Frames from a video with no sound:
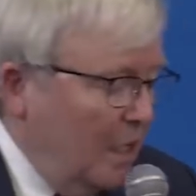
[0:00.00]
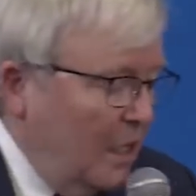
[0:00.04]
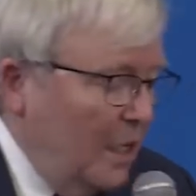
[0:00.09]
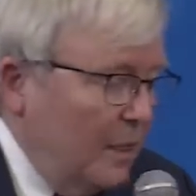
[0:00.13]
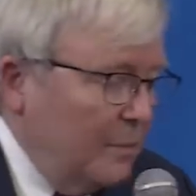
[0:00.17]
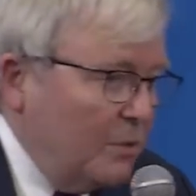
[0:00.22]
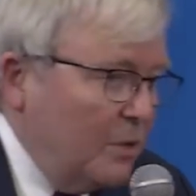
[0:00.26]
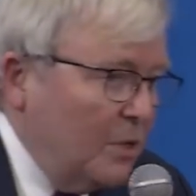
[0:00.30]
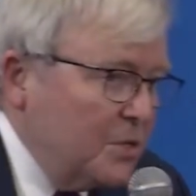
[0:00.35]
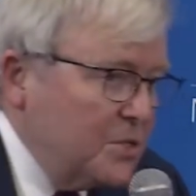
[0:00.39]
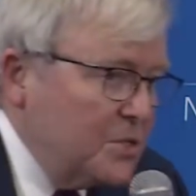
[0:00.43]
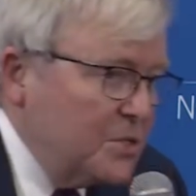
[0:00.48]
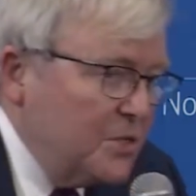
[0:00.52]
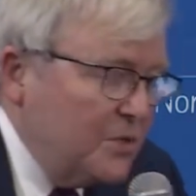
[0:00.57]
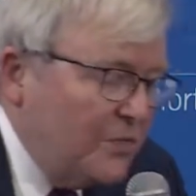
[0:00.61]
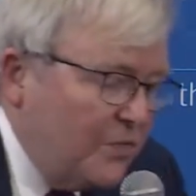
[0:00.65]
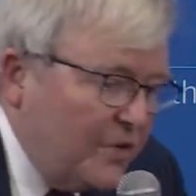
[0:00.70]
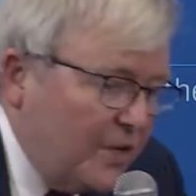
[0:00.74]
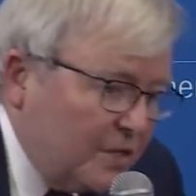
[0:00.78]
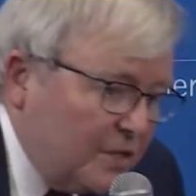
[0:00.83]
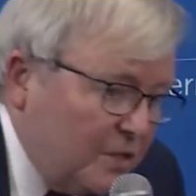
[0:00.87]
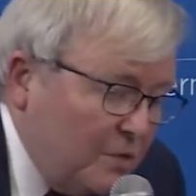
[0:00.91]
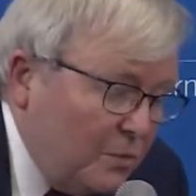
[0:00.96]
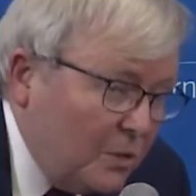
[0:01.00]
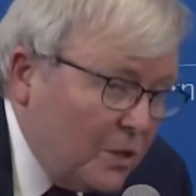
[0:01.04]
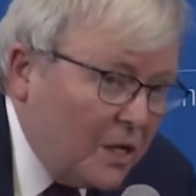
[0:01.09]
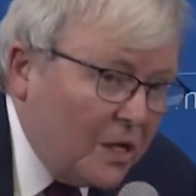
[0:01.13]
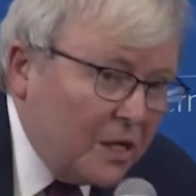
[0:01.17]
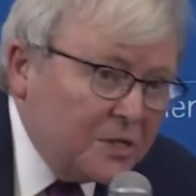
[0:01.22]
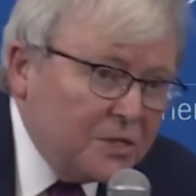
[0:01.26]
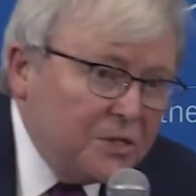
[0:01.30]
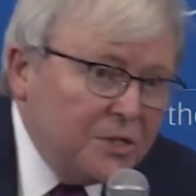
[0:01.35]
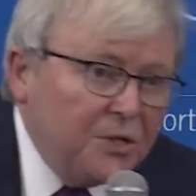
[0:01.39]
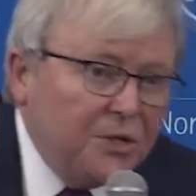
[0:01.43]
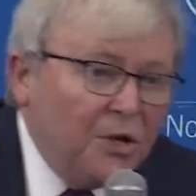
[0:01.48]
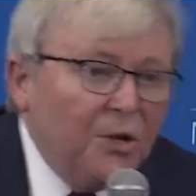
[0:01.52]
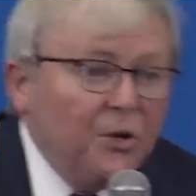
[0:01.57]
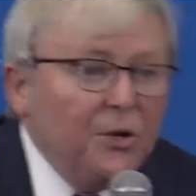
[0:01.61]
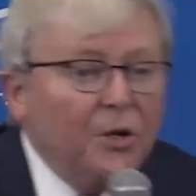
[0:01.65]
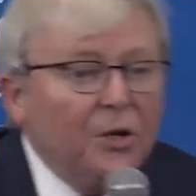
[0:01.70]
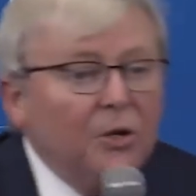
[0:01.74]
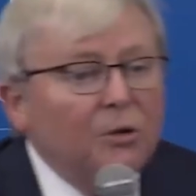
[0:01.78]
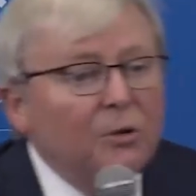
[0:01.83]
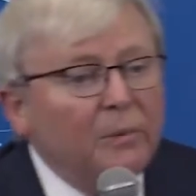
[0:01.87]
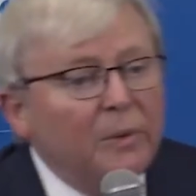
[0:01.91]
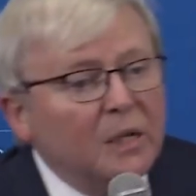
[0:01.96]
I'm conscious of the fact of what I actually don't
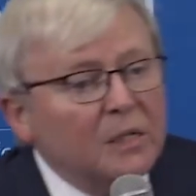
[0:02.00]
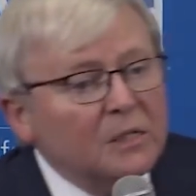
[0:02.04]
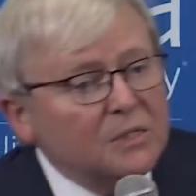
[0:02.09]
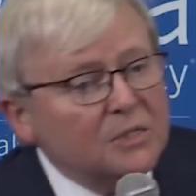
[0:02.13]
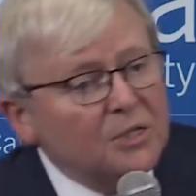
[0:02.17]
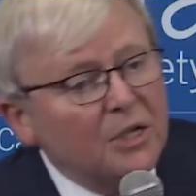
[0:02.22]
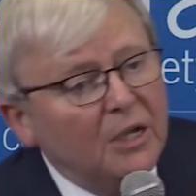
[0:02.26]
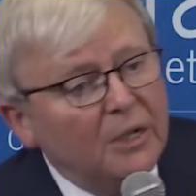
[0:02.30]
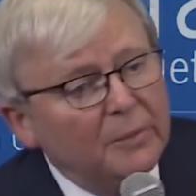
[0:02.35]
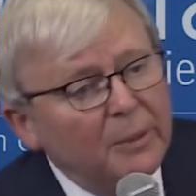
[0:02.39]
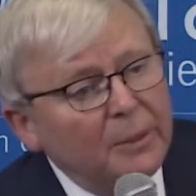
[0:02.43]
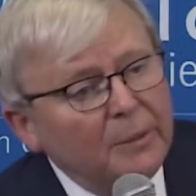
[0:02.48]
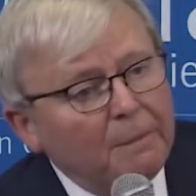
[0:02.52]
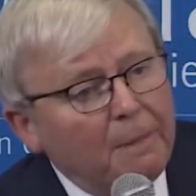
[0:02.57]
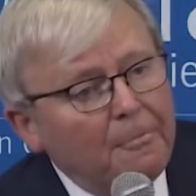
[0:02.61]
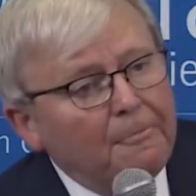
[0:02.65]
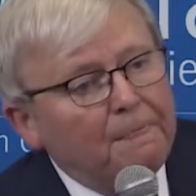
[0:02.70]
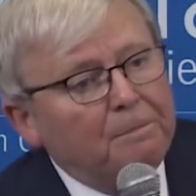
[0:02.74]
know about cyber.